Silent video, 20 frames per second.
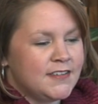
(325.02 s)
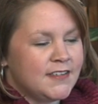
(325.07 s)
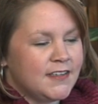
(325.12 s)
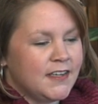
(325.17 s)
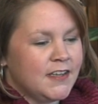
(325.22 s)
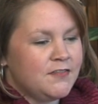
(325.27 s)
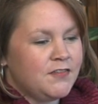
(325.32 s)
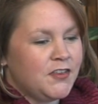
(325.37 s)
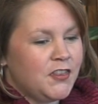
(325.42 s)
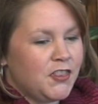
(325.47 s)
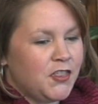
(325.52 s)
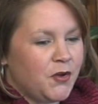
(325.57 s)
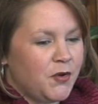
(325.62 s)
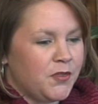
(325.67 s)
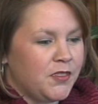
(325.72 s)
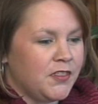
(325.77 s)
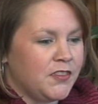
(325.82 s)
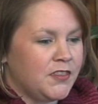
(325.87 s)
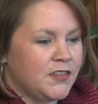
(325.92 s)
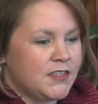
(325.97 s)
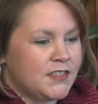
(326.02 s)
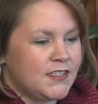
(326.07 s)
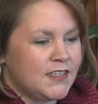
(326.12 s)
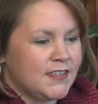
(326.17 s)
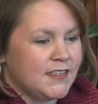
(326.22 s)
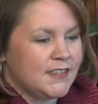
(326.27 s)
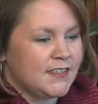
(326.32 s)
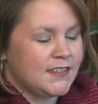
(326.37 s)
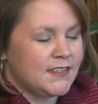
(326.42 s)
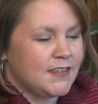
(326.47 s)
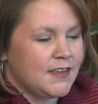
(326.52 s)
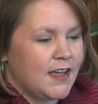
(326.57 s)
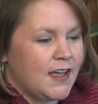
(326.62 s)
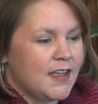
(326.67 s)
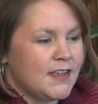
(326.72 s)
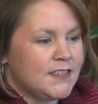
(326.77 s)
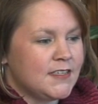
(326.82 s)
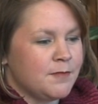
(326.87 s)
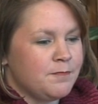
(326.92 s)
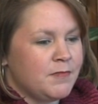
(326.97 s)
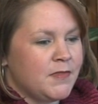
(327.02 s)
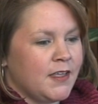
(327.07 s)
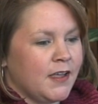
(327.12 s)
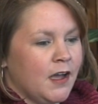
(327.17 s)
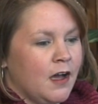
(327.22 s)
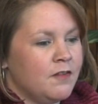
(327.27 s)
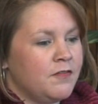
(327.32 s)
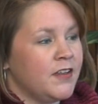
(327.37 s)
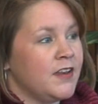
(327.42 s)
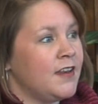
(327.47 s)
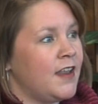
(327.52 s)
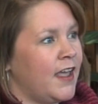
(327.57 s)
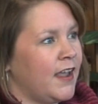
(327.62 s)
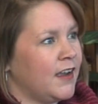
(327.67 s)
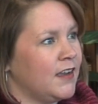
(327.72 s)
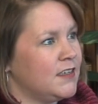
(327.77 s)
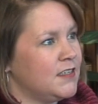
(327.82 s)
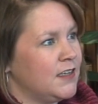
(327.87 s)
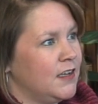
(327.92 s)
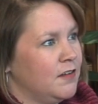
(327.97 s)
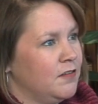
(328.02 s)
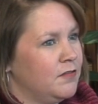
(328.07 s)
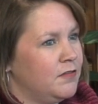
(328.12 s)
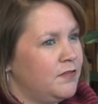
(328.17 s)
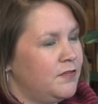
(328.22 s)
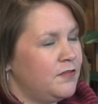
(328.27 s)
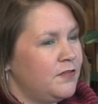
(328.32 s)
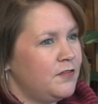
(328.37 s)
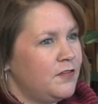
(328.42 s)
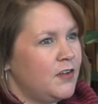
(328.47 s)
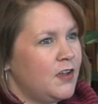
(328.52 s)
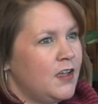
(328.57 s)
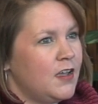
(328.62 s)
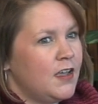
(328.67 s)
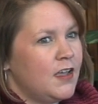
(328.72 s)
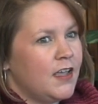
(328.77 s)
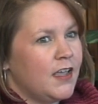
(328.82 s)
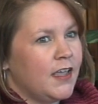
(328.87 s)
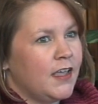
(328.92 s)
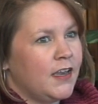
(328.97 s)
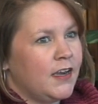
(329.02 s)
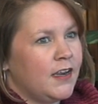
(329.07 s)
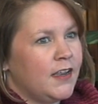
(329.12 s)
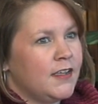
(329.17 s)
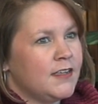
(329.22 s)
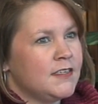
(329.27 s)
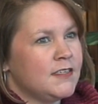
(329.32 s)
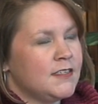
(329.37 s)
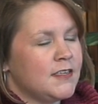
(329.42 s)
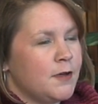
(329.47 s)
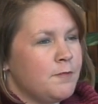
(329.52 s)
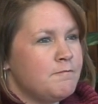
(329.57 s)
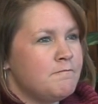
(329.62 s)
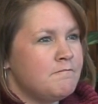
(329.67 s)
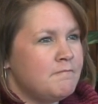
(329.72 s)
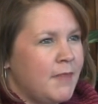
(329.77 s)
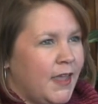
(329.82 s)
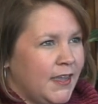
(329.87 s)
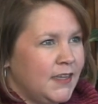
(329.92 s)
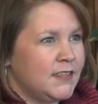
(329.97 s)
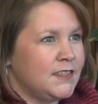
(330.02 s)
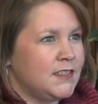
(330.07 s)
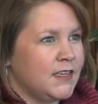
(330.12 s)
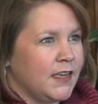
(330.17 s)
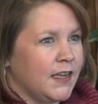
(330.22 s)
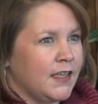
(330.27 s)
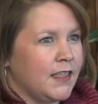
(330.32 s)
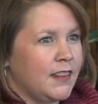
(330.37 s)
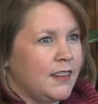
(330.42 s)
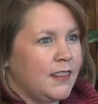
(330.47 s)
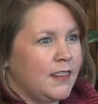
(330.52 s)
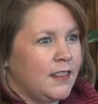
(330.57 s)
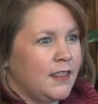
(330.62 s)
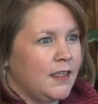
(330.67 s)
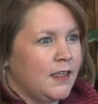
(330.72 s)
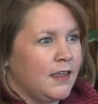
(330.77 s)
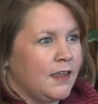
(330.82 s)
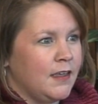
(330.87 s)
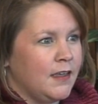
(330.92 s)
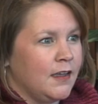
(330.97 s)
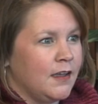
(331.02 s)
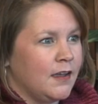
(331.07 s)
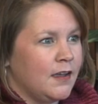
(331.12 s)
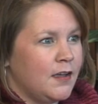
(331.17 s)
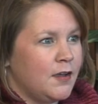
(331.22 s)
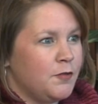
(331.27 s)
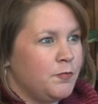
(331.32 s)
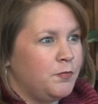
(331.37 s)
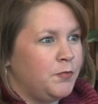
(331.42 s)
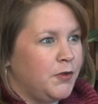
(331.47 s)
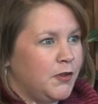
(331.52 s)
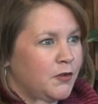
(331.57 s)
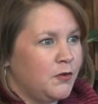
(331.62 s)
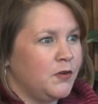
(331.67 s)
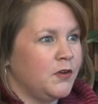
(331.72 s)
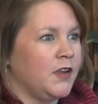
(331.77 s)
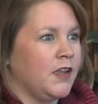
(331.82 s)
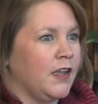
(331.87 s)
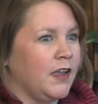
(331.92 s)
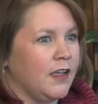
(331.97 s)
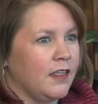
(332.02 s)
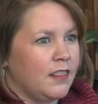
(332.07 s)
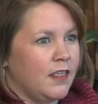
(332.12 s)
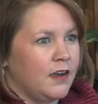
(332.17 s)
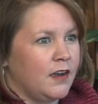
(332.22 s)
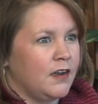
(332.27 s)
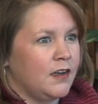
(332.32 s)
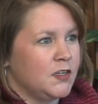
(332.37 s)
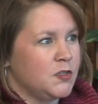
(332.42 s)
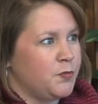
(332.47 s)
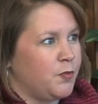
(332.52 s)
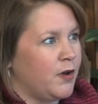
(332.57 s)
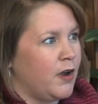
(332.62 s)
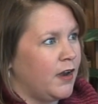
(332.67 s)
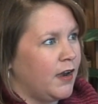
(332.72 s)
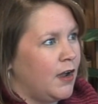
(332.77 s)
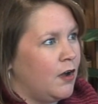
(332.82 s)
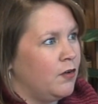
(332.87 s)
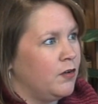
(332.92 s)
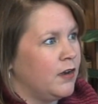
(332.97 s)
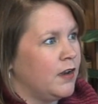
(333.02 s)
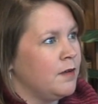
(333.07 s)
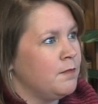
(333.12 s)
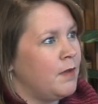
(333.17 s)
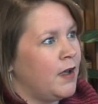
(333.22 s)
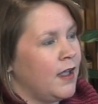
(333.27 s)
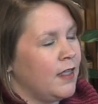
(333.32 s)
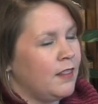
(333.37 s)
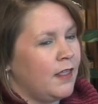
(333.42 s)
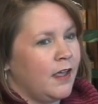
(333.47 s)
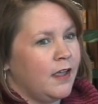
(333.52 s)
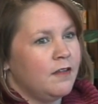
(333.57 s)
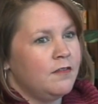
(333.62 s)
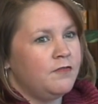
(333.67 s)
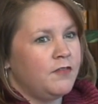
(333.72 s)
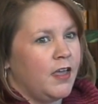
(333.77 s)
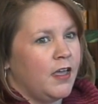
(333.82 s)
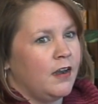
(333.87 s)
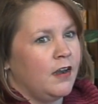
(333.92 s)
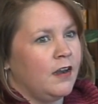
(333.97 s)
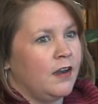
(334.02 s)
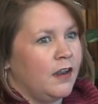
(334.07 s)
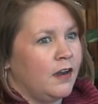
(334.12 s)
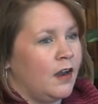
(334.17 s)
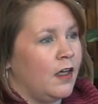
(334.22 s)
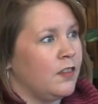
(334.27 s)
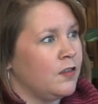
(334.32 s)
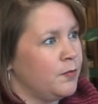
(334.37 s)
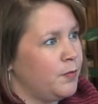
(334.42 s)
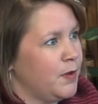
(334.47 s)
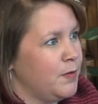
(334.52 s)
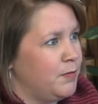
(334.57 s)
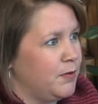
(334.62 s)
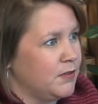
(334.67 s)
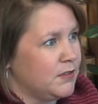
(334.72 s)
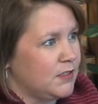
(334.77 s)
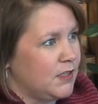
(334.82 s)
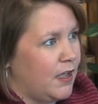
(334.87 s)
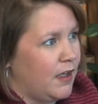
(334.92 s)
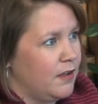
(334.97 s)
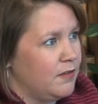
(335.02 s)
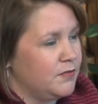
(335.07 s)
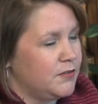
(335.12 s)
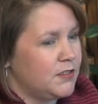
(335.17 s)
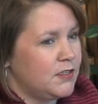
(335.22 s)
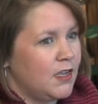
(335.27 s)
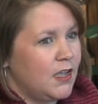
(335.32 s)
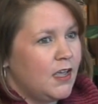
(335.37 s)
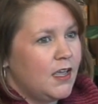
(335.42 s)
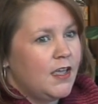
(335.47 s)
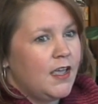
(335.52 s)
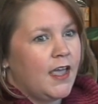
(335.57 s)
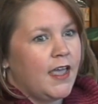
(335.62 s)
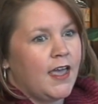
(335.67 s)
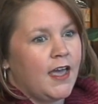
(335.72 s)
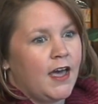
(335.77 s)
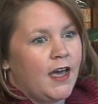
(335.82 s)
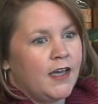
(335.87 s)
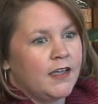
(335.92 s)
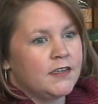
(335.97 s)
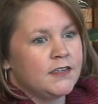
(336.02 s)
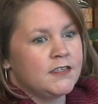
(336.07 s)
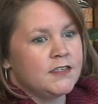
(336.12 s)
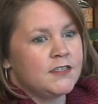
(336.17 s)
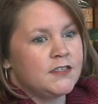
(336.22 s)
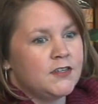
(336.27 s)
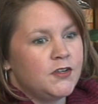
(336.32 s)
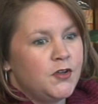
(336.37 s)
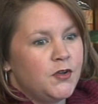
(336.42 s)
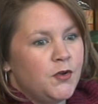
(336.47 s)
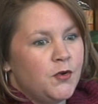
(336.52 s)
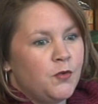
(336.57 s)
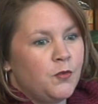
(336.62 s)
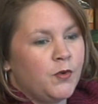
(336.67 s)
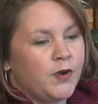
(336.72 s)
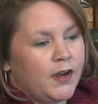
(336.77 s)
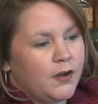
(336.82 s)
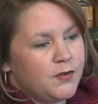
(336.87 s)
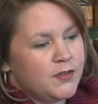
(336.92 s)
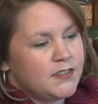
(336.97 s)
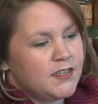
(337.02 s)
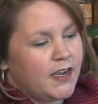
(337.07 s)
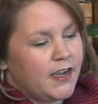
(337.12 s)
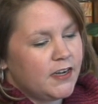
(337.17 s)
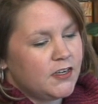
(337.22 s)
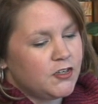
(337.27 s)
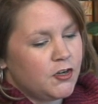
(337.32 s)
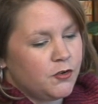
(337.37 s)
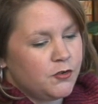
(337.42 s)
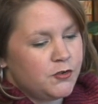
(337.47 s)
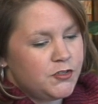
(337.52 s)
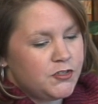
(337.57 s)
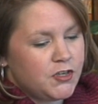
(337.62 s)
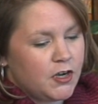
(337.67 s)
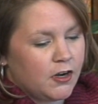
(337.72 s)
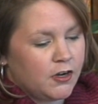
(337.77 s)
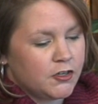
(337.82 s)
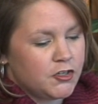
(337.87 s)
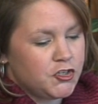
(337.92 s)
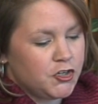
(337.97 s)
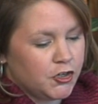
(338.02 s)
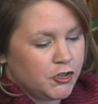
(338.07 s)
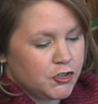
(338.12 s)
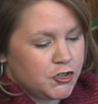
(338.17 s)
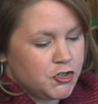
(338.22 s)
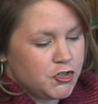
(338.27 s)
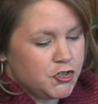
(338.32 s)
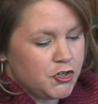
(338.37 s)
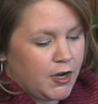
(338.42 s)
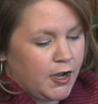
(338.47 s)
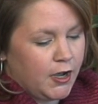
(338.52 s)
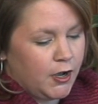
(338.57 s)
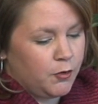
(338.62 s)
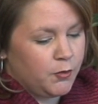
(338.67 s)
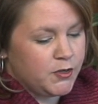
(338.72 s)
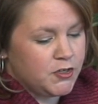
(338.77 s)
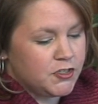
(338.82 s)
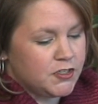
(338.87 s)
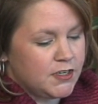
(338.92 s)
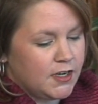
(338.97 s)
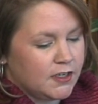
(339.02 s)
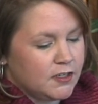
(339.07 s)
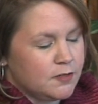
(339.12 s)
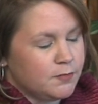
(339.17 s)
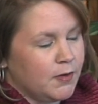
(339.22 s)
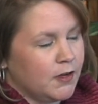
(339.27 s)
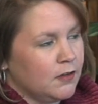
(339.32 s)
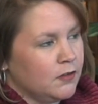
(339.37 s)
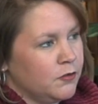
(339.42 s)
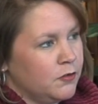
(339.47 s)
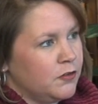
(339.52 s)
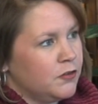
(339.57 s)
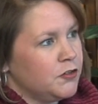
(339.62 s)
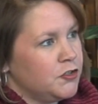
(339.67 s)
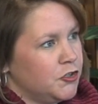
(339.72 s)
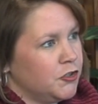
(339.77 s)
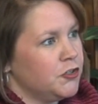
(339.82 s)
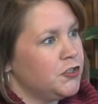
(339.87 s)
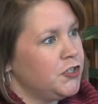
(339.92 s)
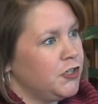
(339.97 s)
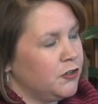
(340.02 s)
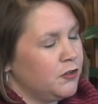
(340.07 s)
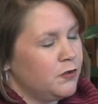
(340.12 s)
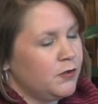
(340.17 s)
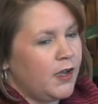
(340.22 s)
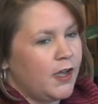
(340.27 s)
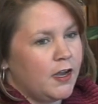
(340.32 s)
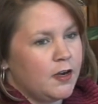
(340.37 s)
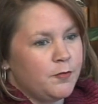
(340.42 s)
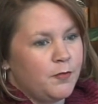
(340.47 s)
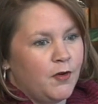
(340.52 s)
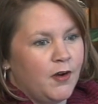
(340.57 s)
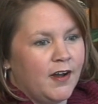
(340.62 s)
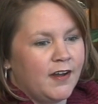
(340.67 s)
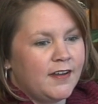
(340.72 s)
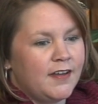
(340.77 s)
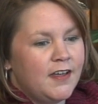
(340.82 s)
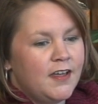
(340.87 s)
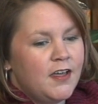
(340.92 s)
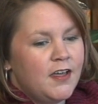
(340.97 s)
even though that this is something of a negative, it is amazing the beauty that it has brought out in my life and in other people's lives. And when I was diagnosed, our church, which is Dr. Martin Luther Church here in Oconomowoc,